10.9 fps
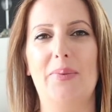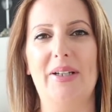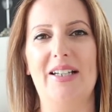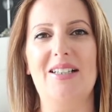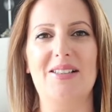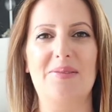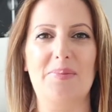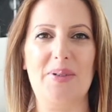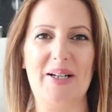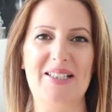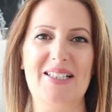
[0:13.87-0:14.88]
week
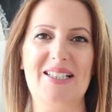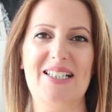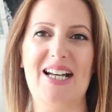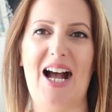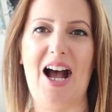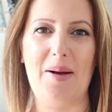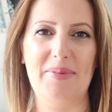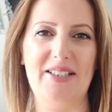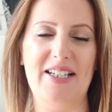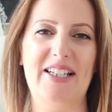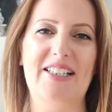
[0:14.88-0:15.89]
pregnancy
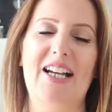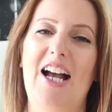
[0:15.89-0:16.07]
update.